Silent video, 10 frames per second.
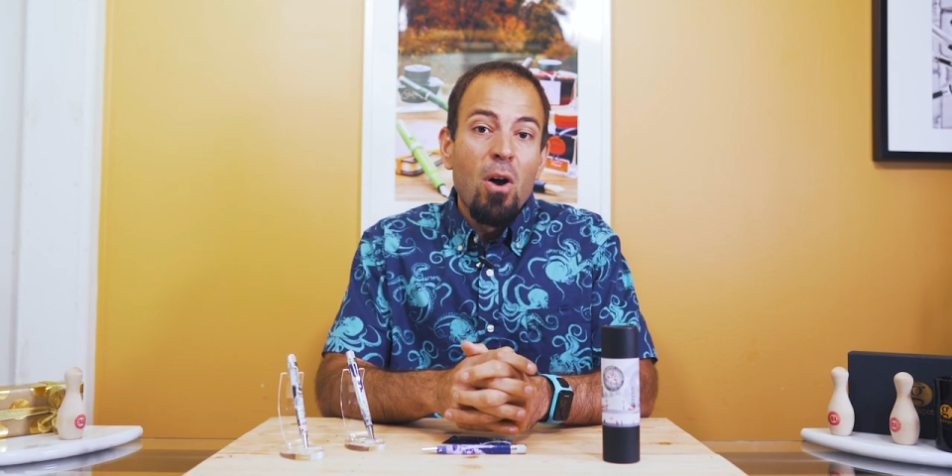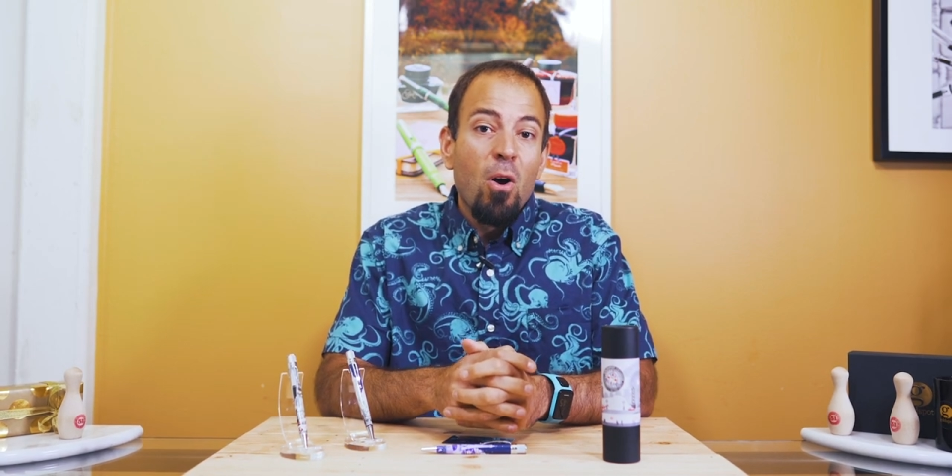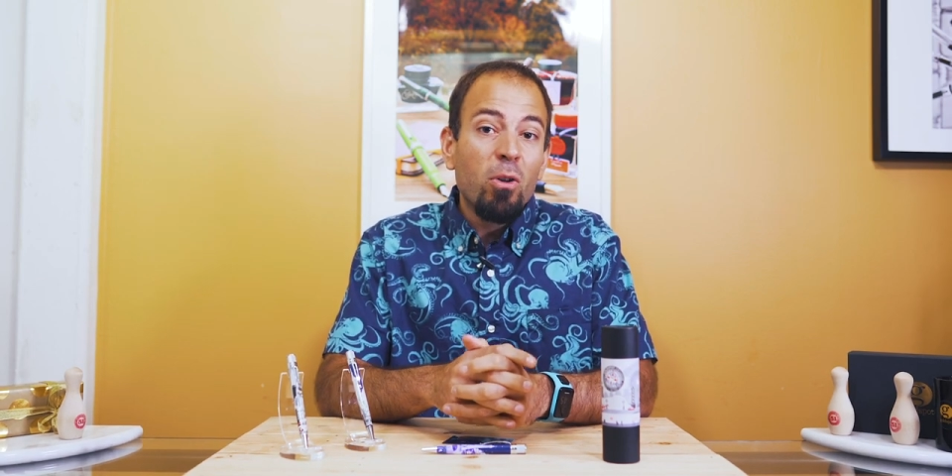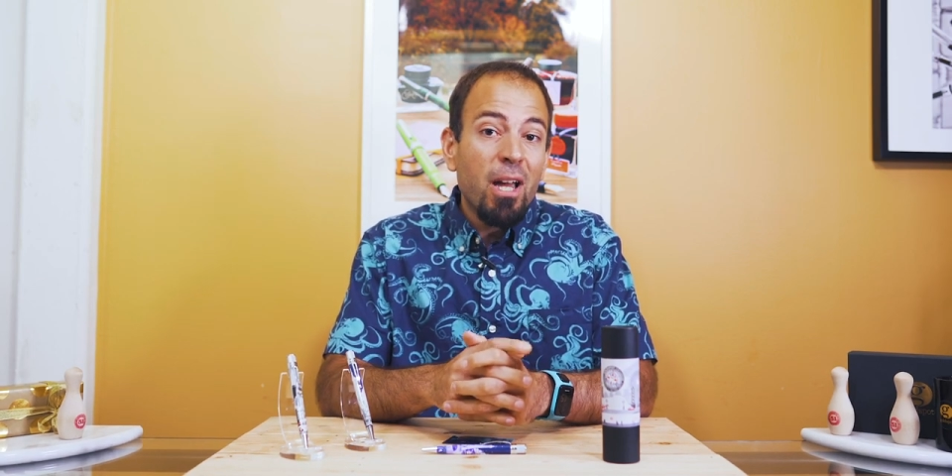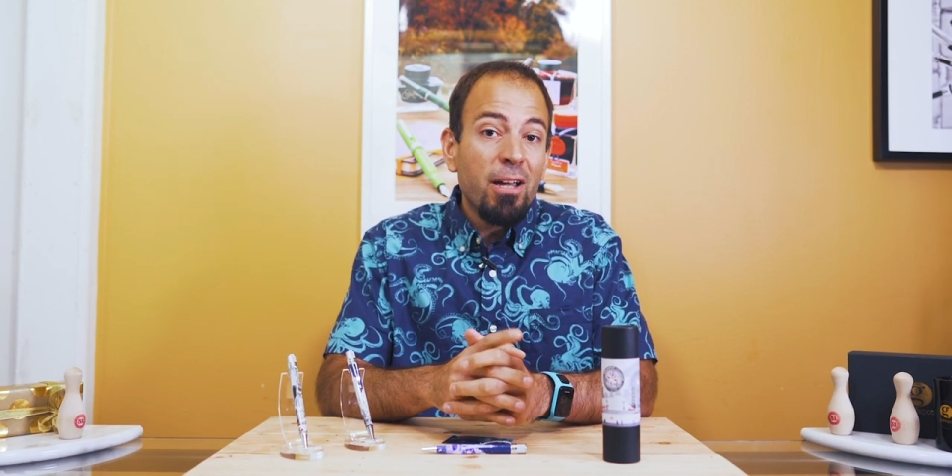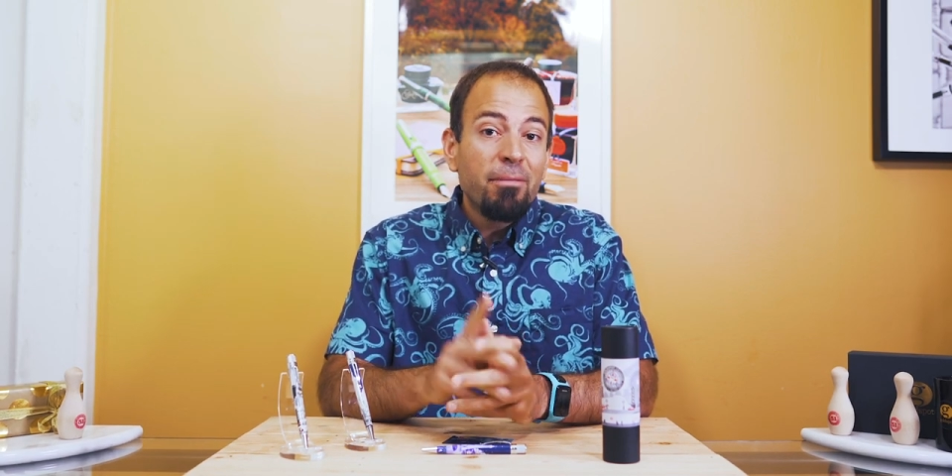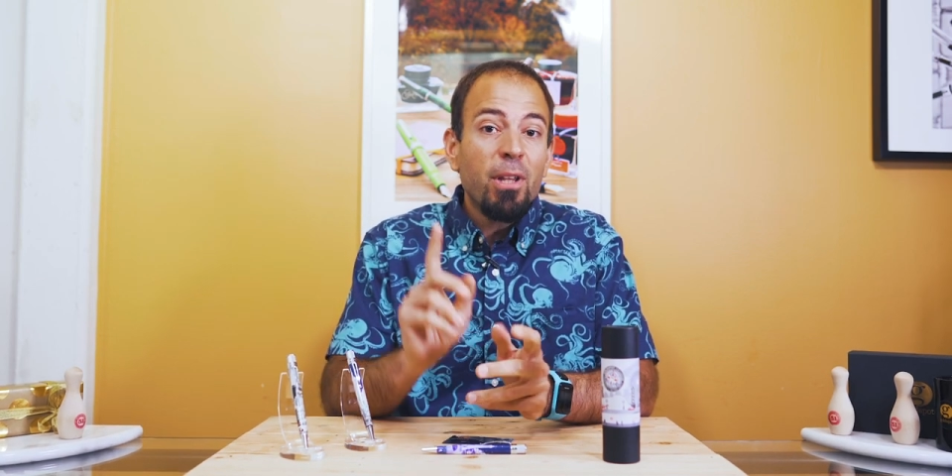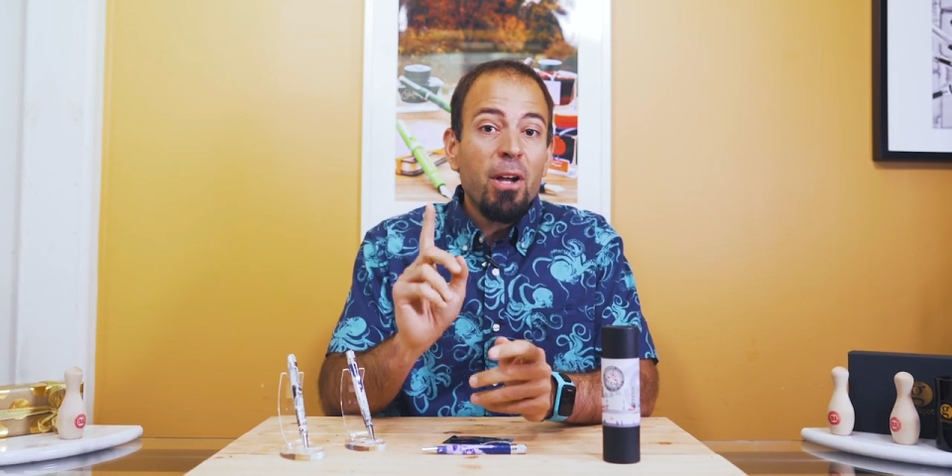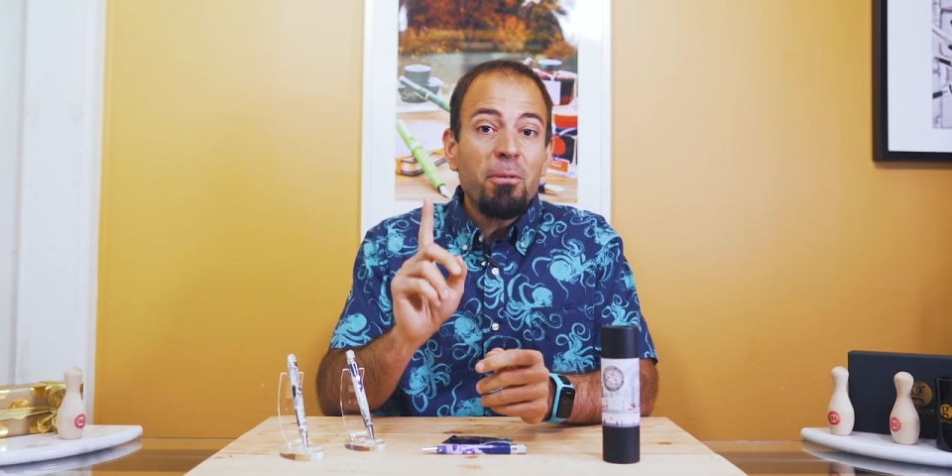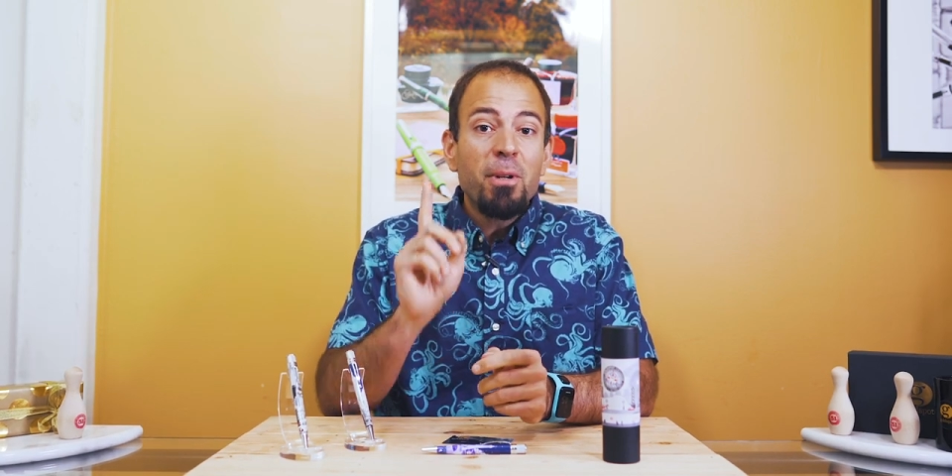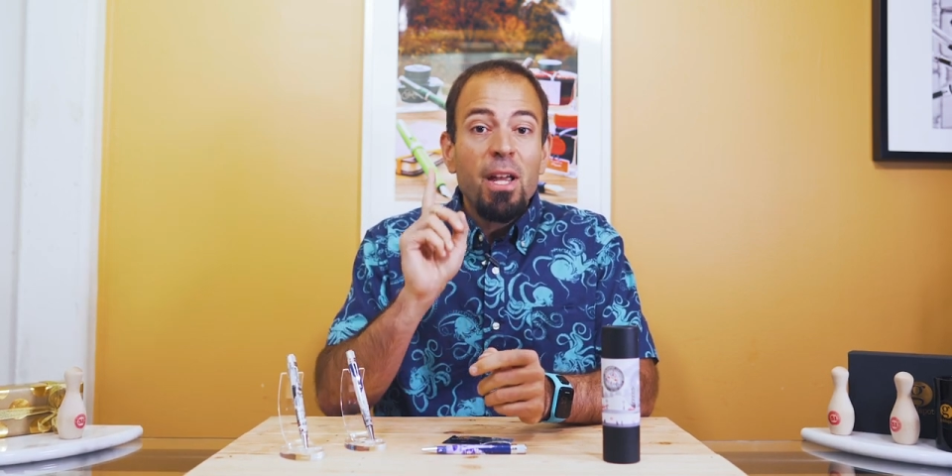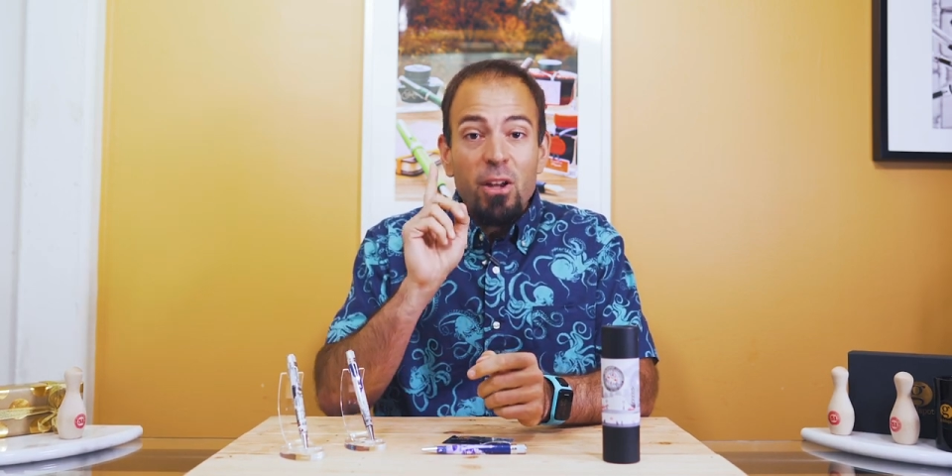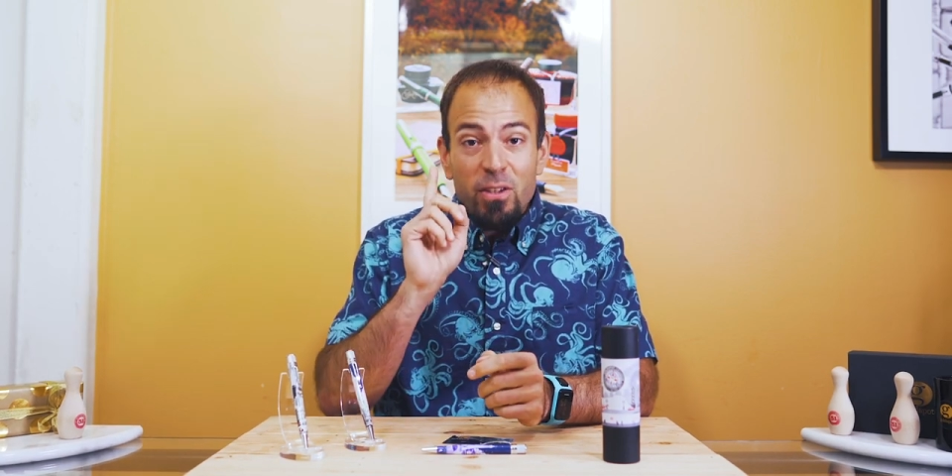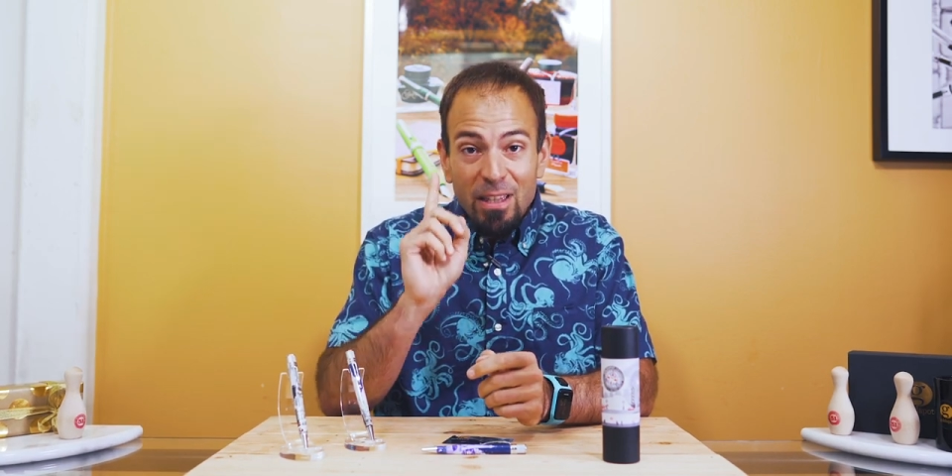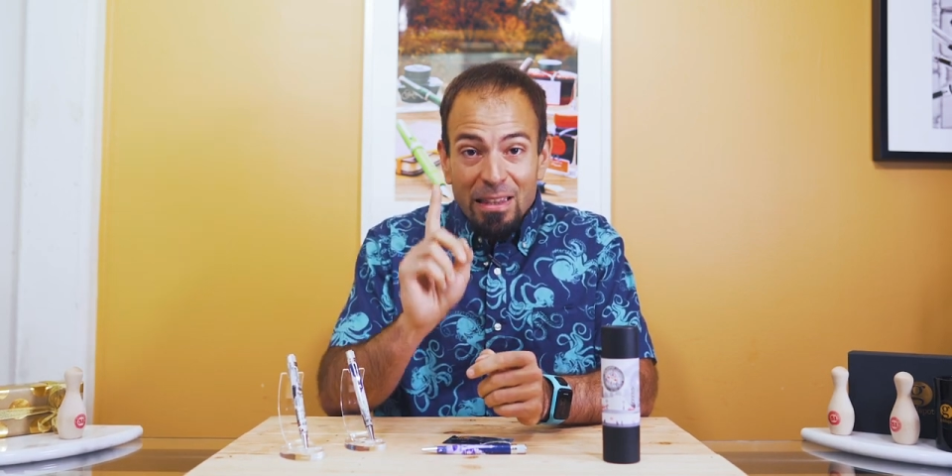Hold on, though,
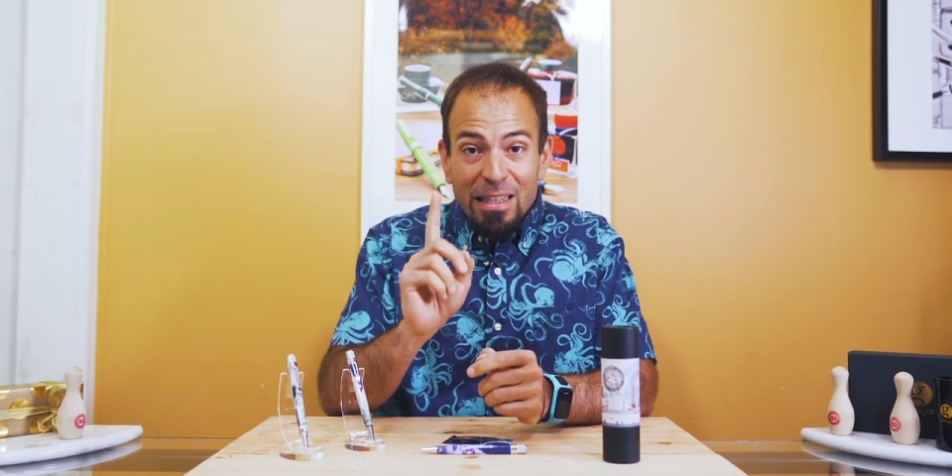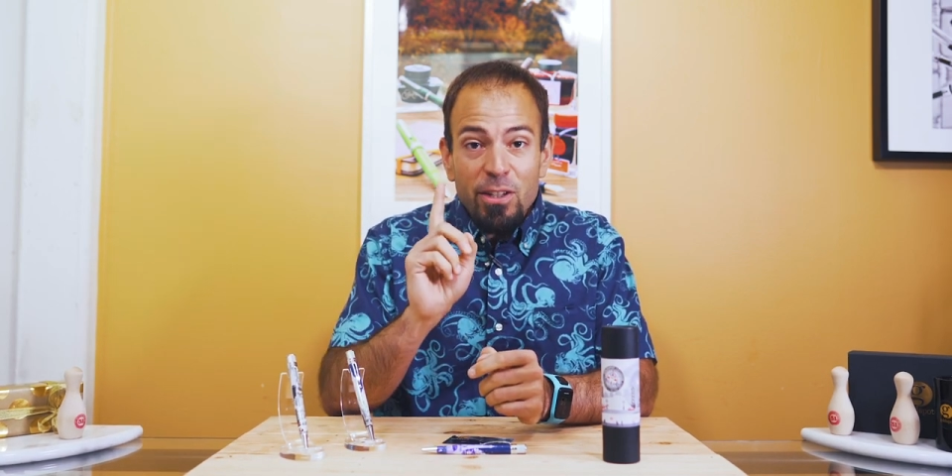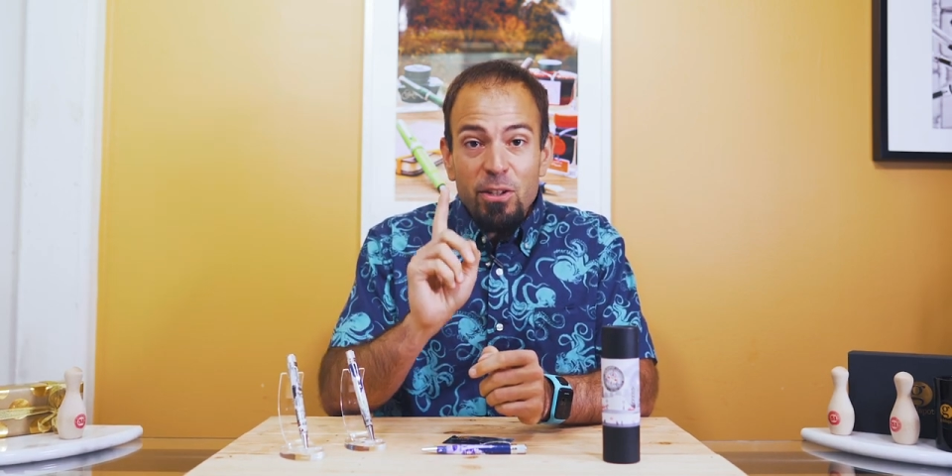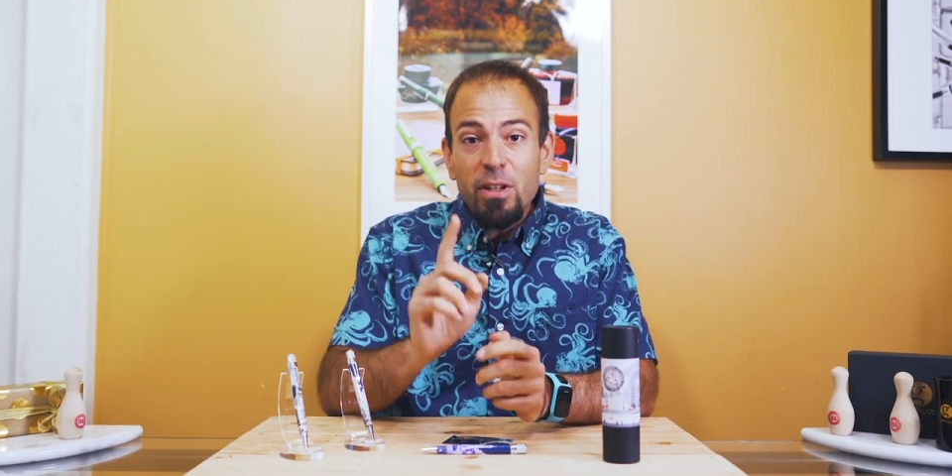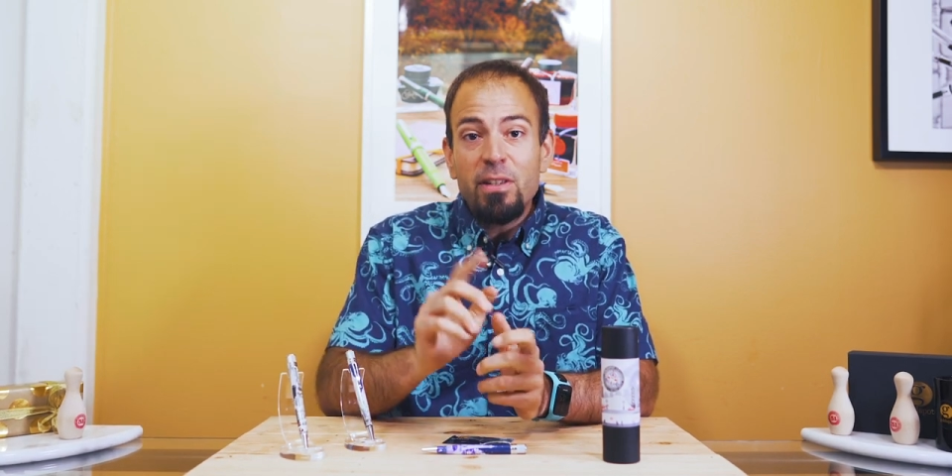because at least you